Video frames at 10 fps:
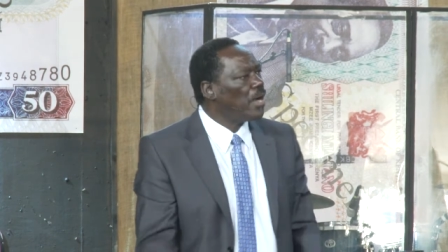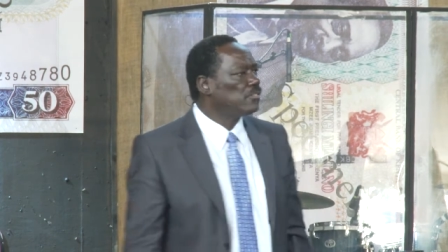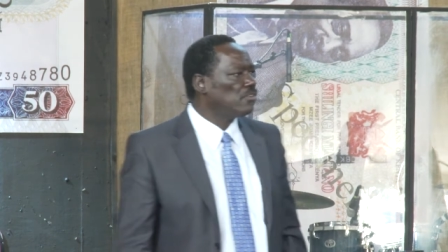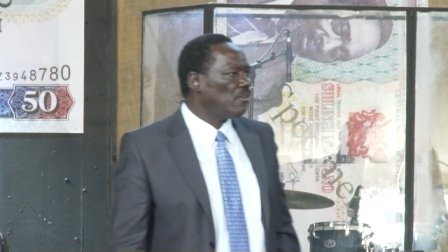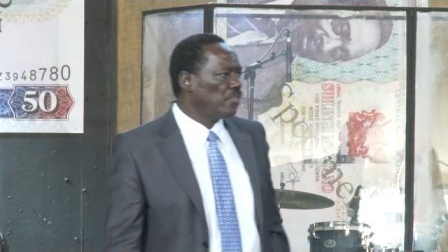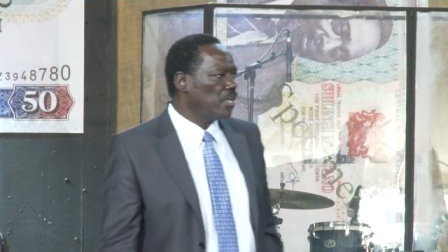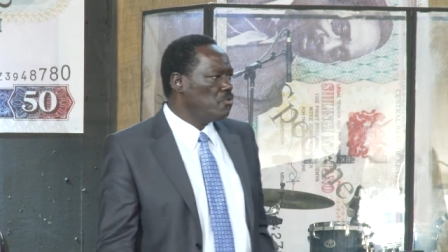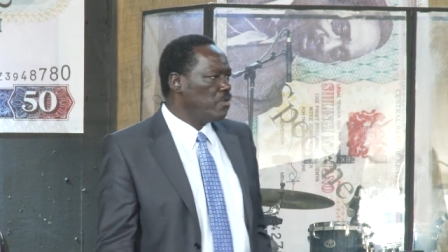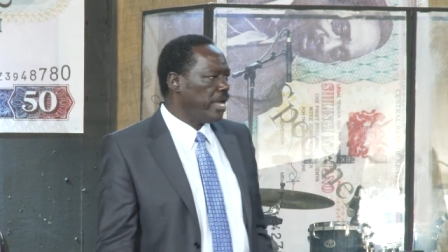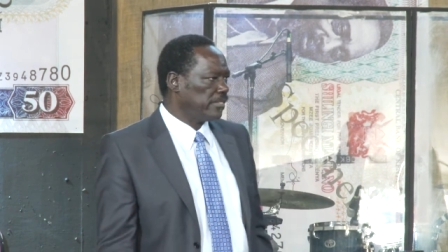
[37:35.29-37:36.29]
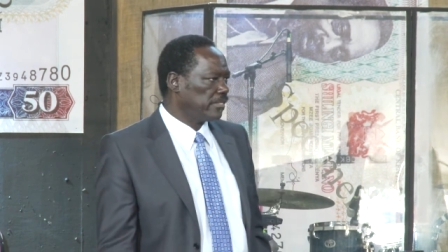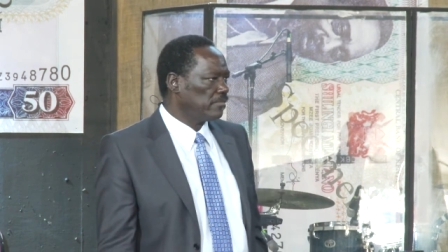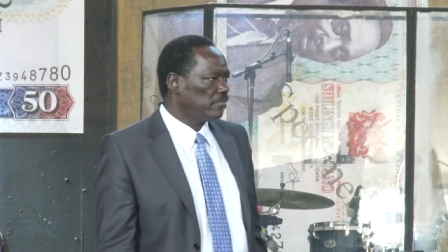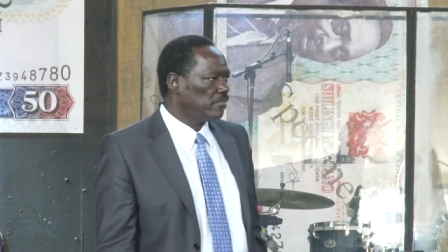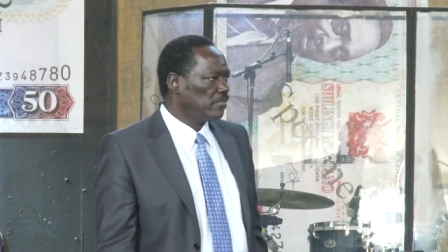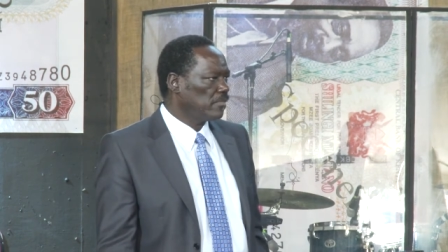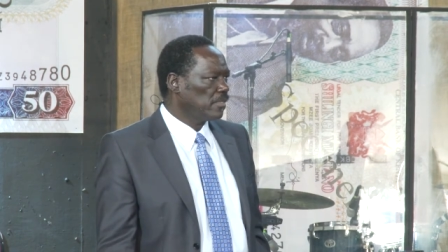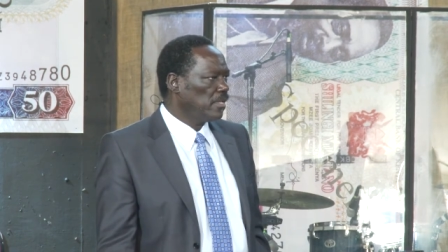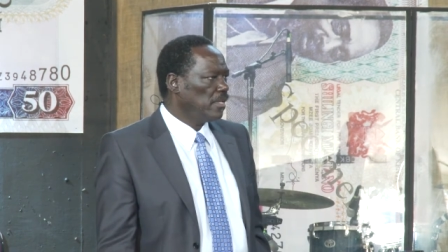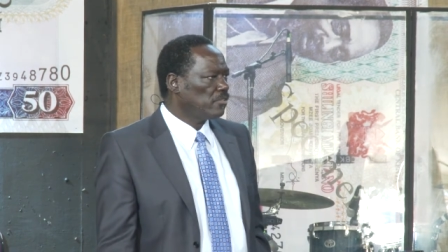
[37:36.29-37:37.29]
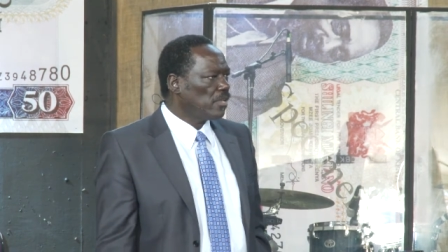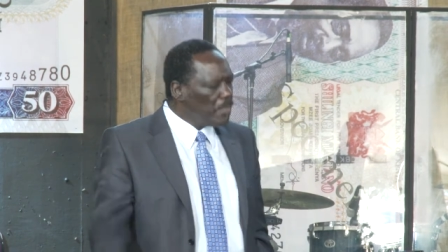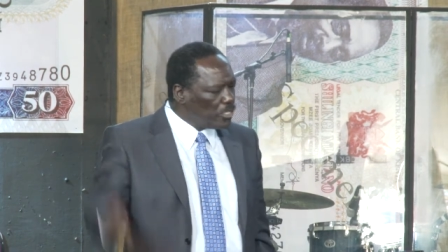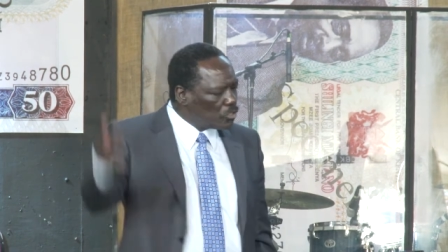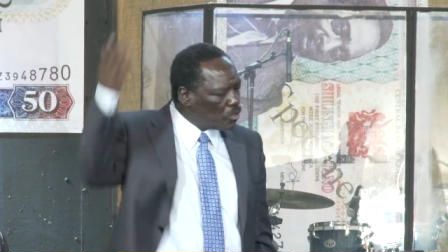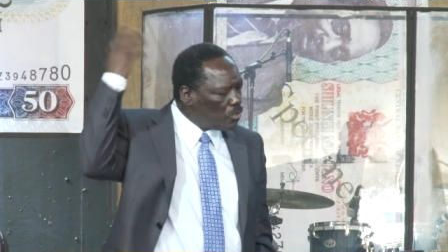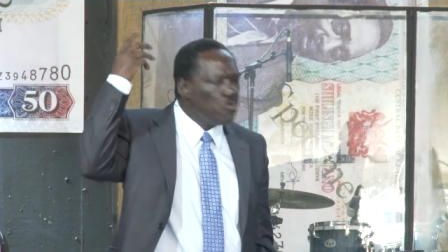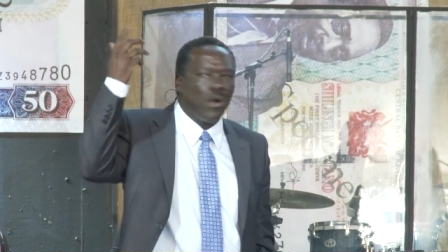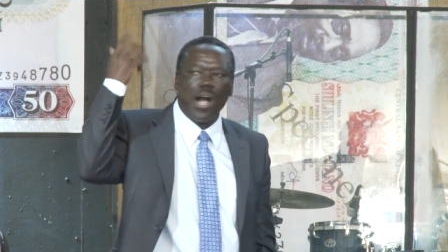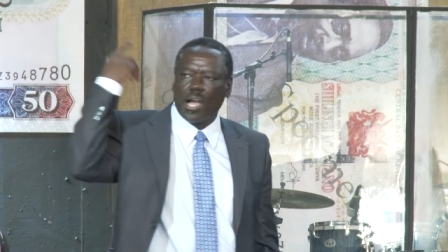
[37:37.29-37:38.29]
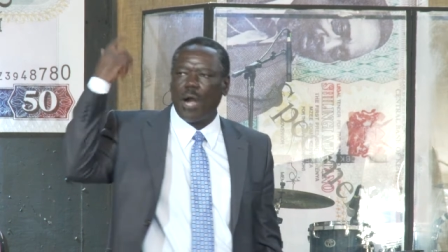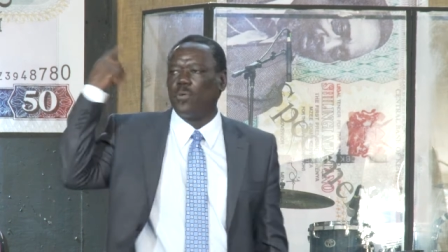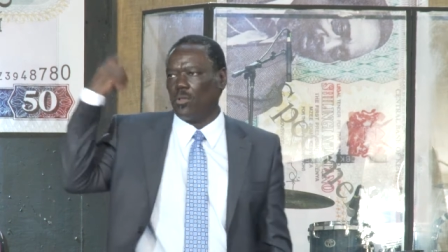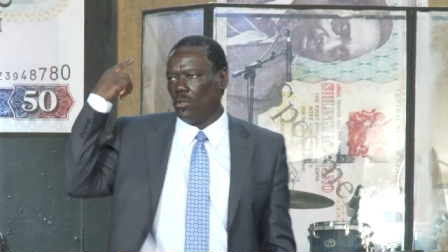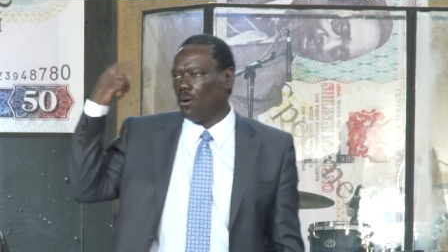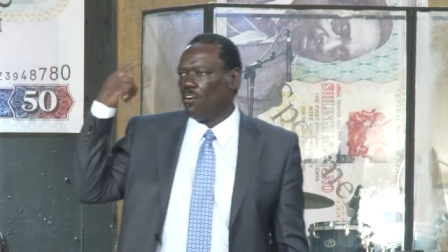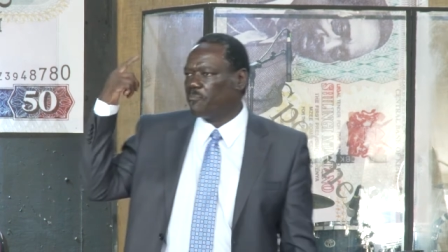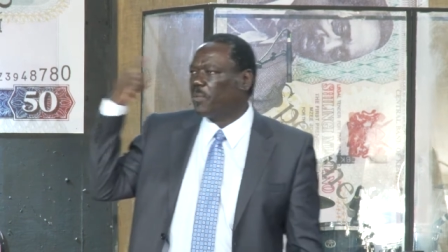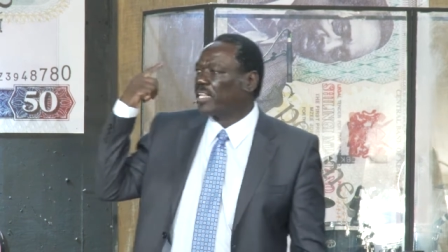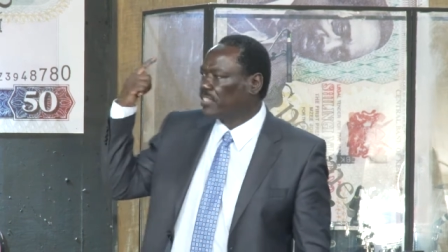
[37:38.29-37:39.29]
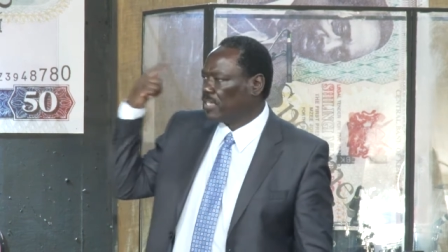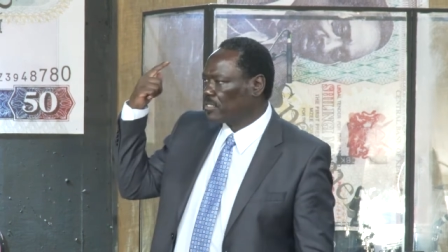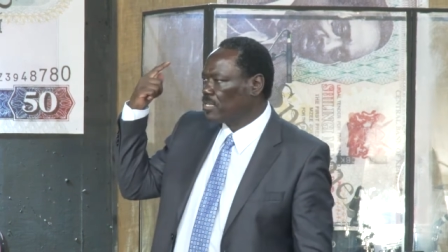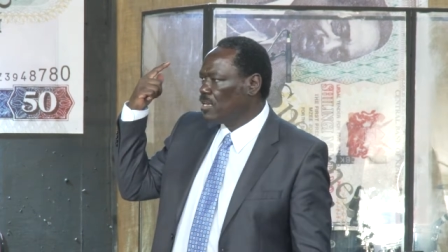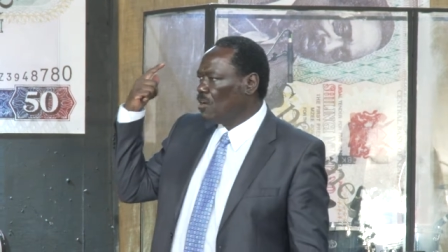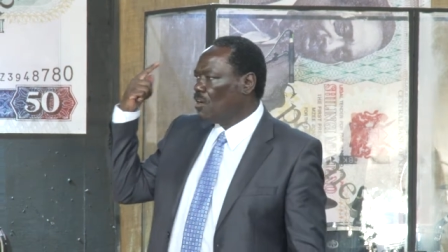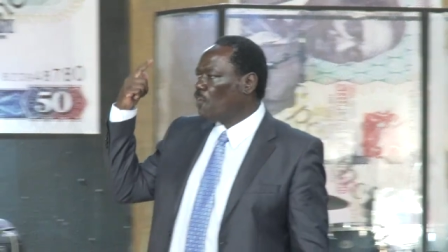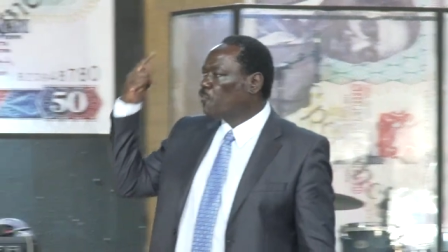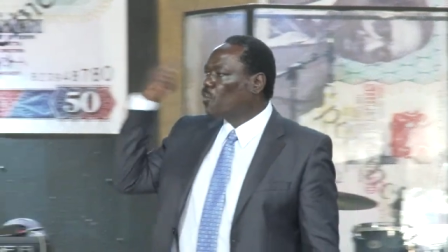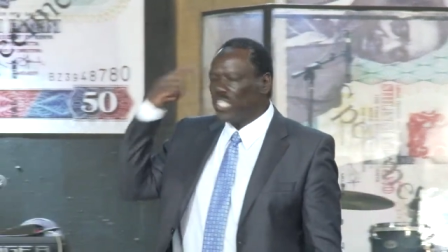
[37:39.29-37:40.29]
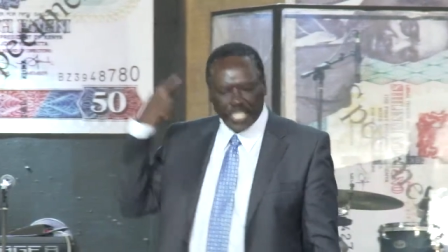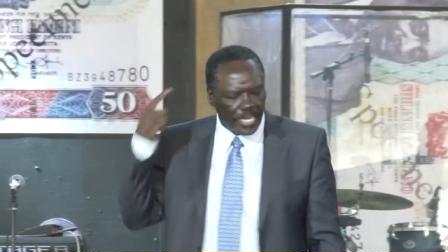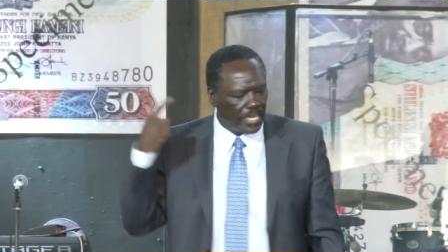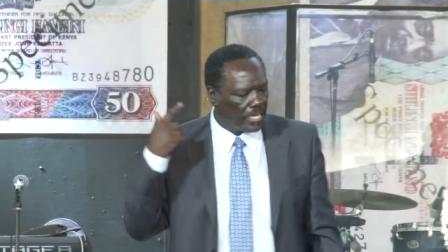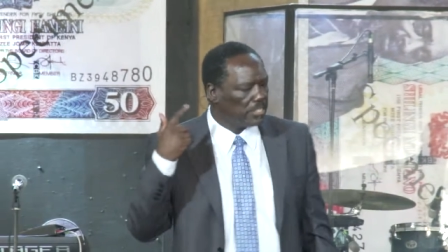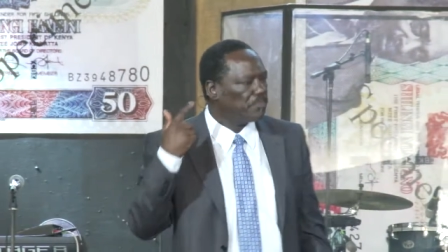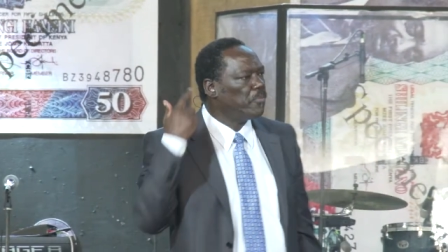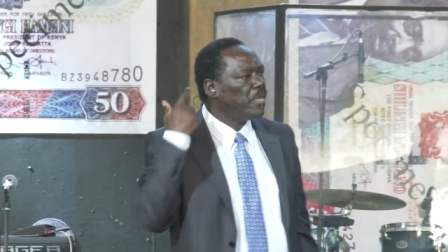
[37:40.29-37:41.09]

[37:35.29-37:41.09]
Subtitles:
parts of the US. So let me show you a couple of pictures of containers